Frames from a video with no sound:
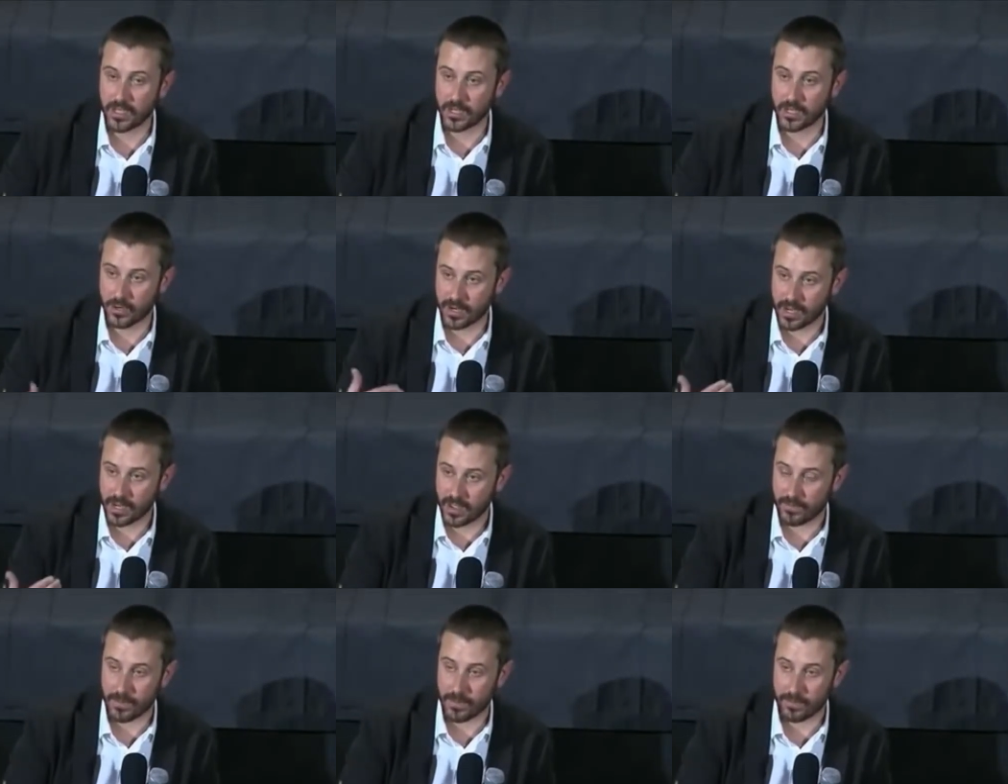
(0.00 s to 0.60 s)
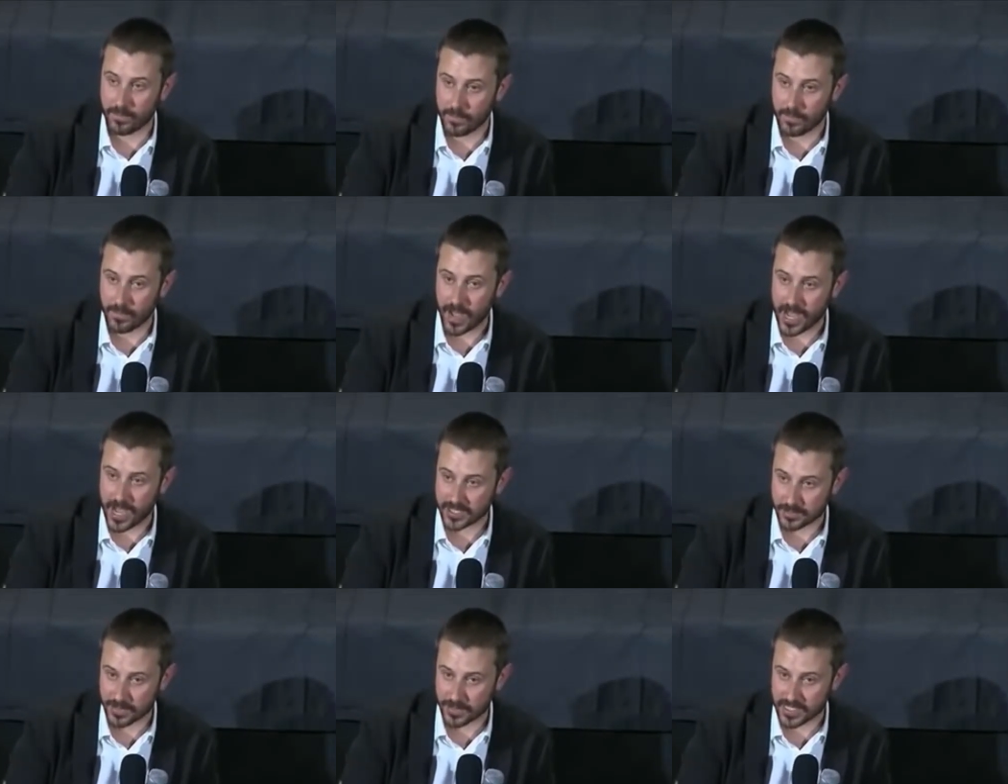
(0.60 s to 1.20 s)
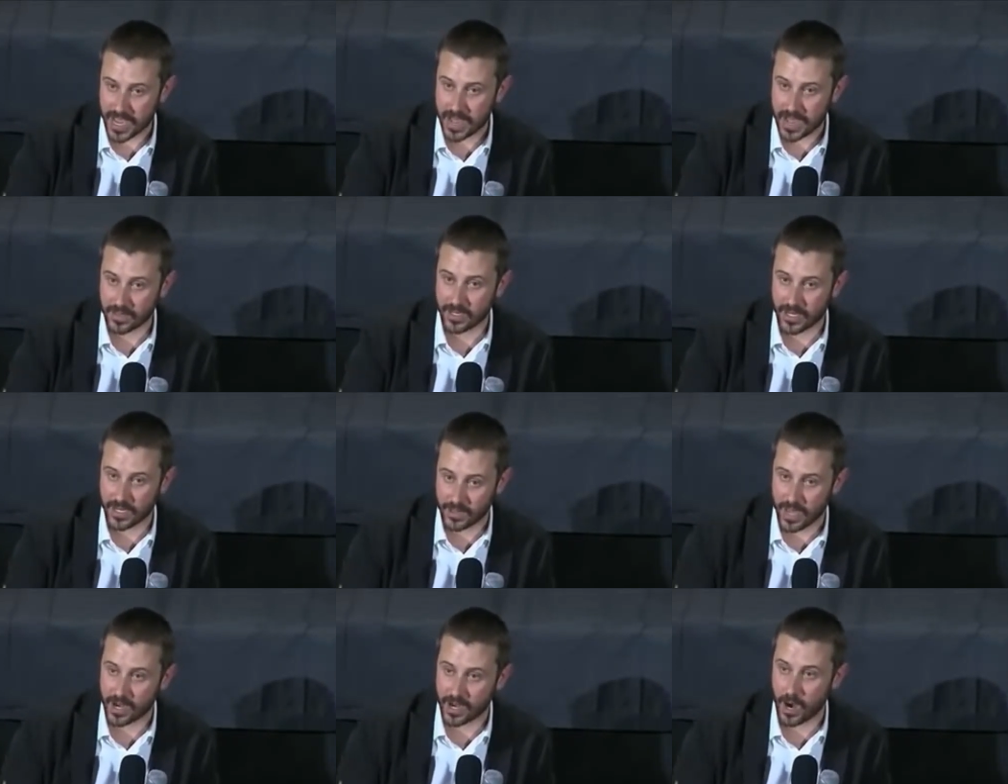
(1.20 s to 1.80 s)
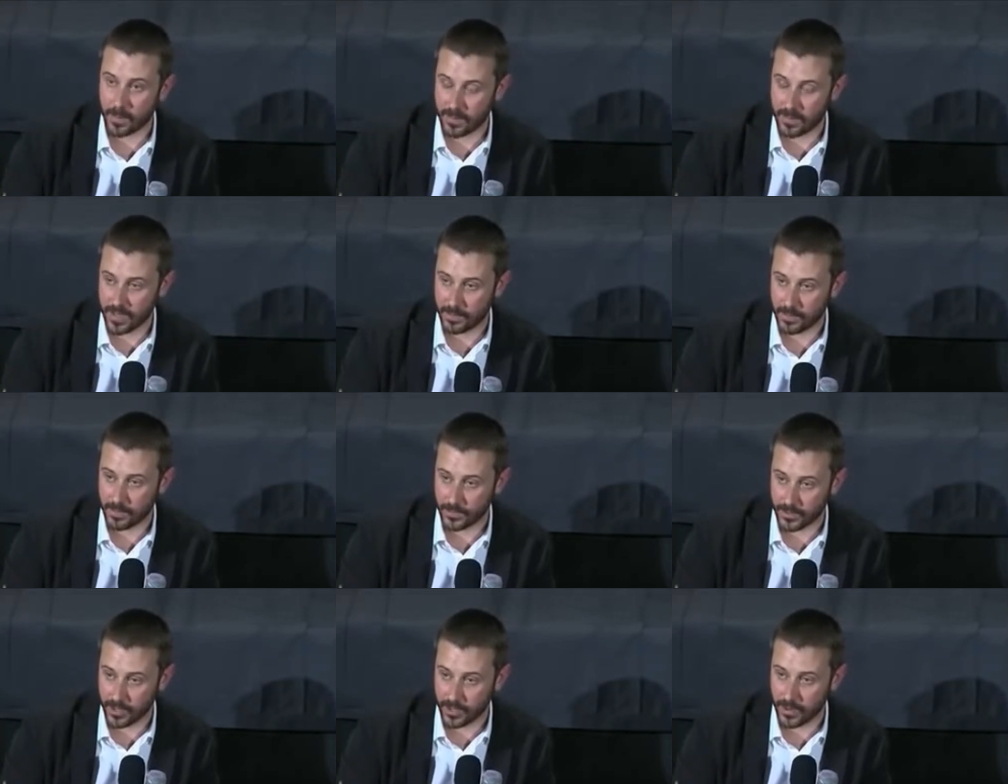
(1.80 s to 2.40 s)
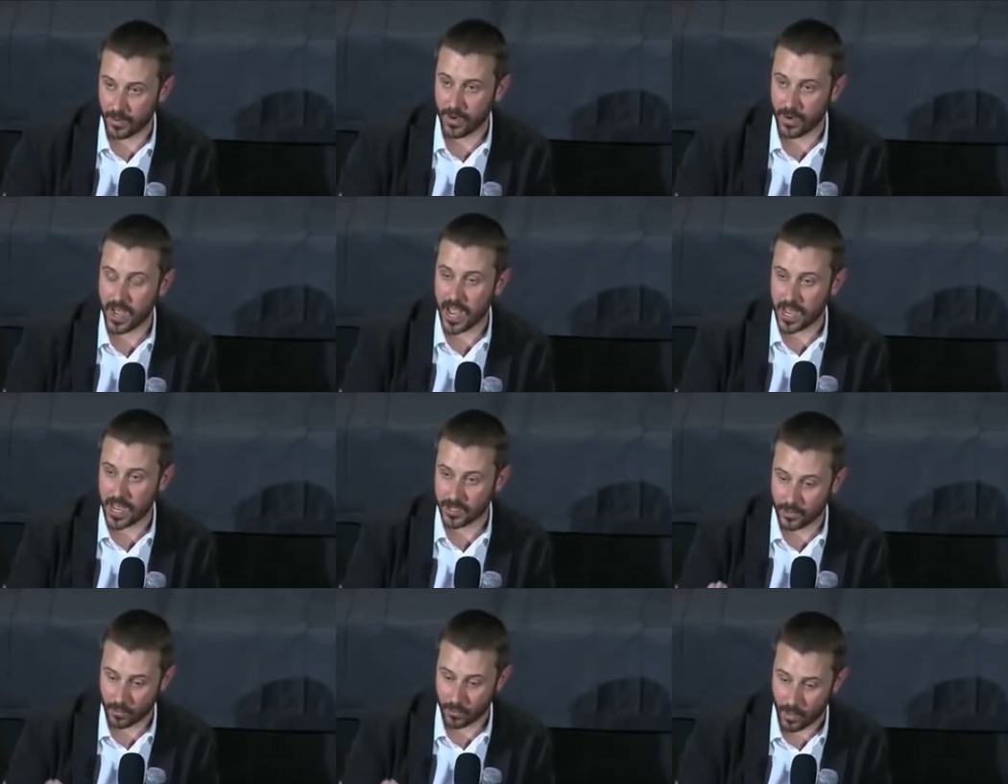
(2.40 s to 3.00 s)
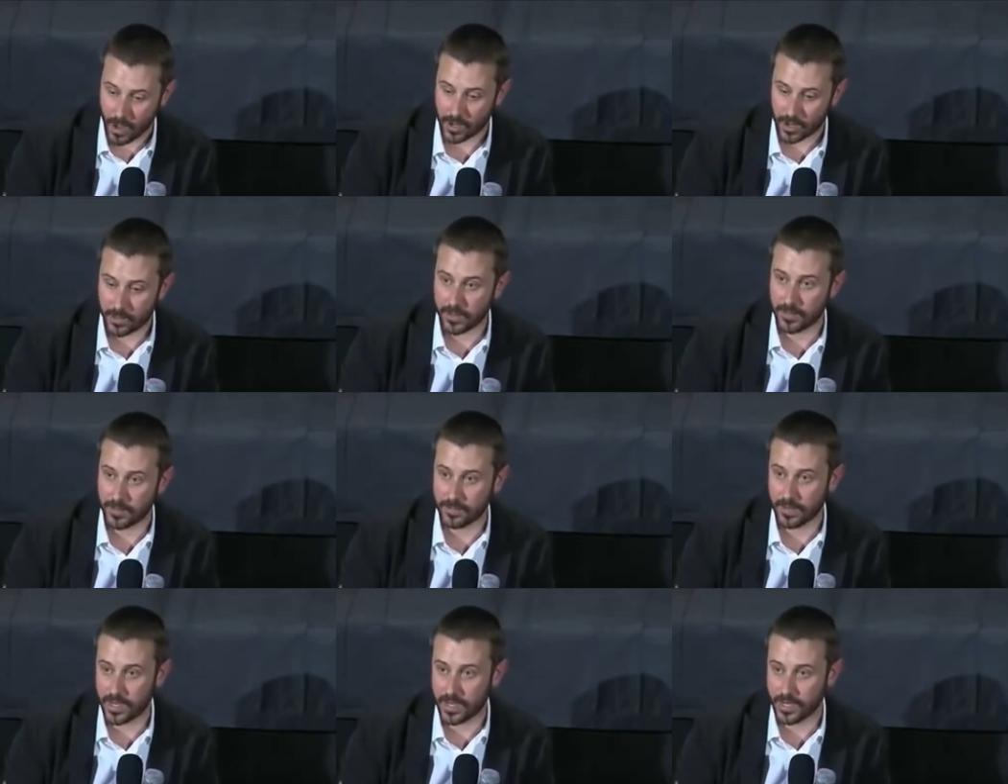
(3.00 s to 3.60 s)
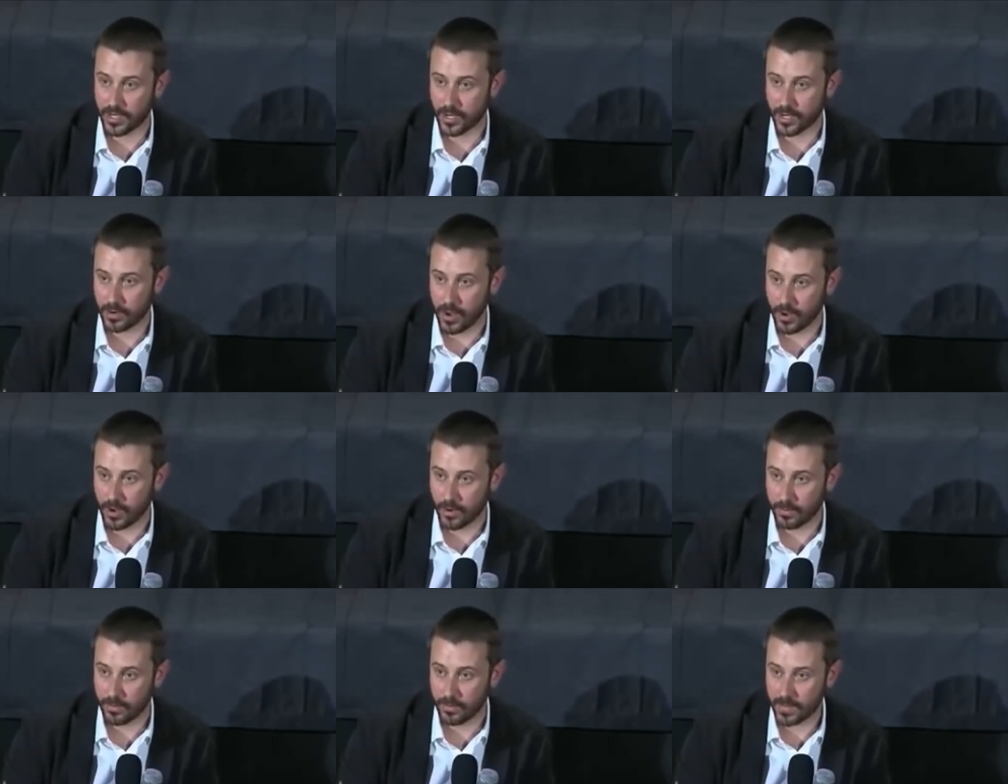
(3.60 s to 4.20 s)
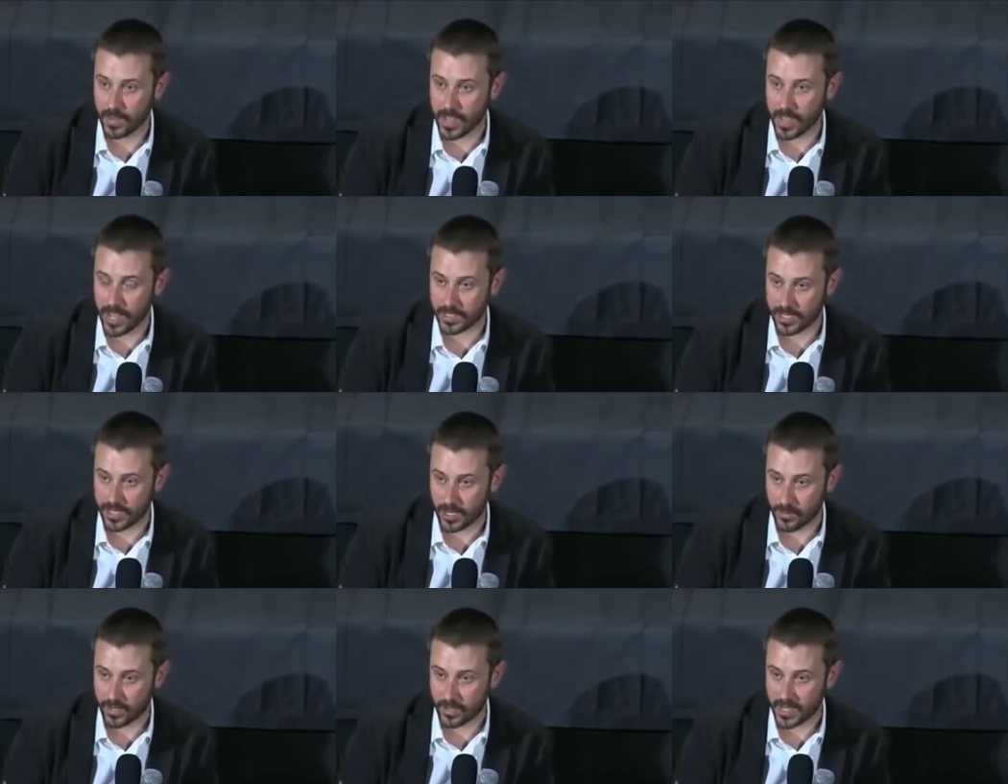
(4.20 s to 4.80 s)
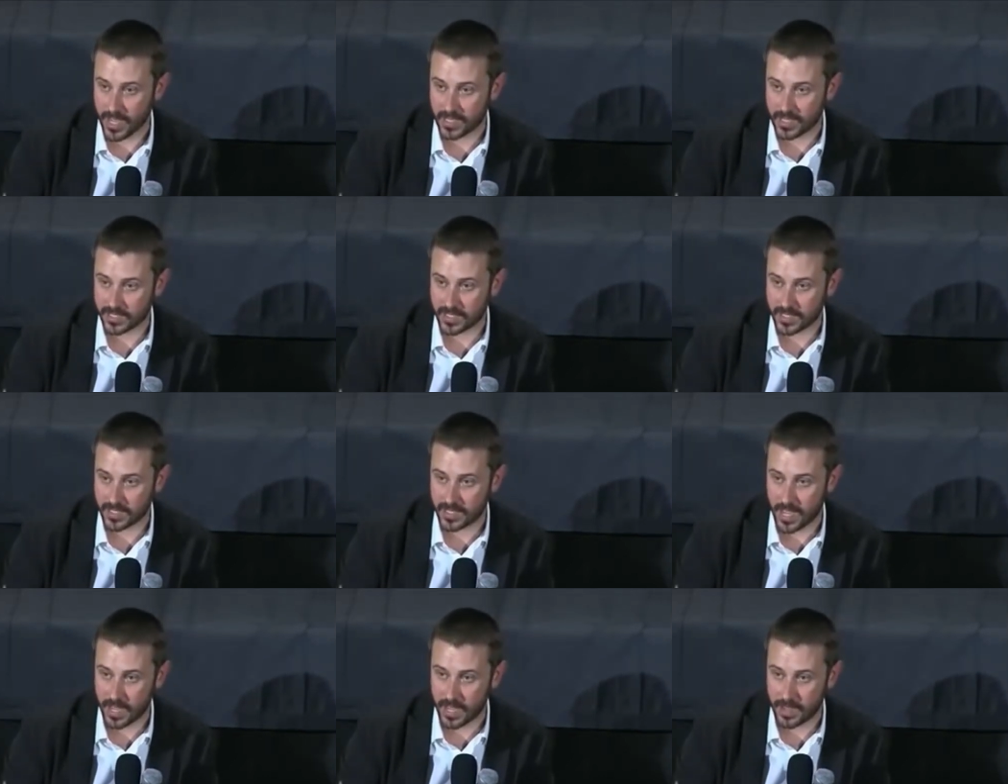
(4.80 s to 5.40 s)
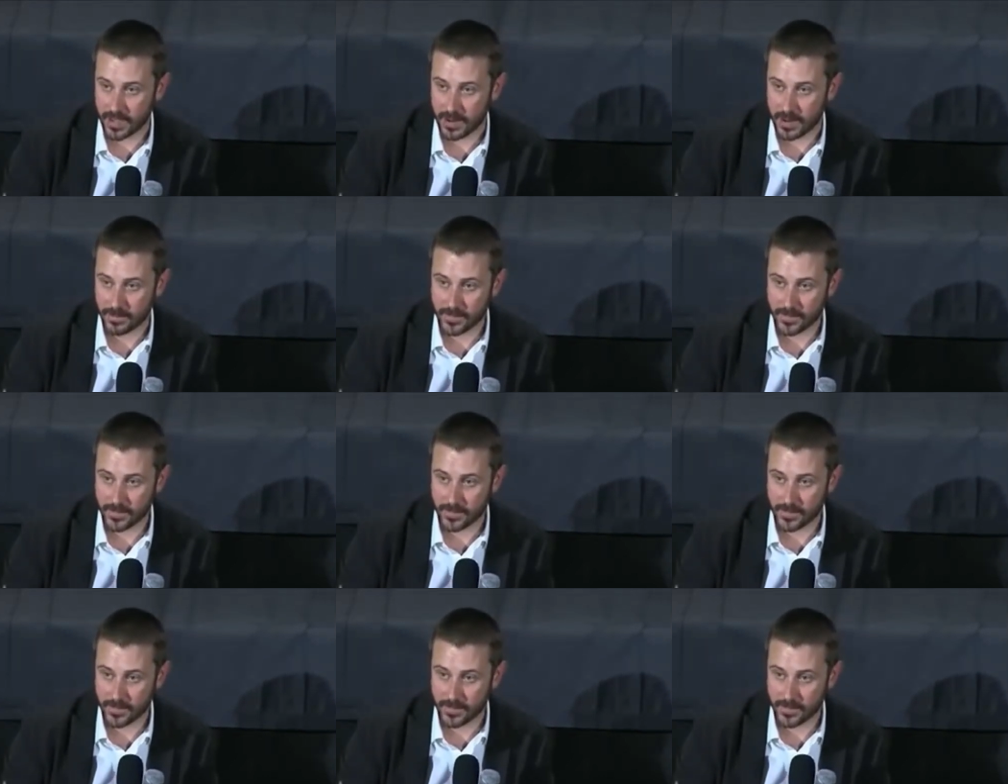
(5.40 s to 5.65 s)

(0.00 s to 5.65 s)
You're to give him hospitality like our people do, and you're welcome him into your home and hear what he has to say.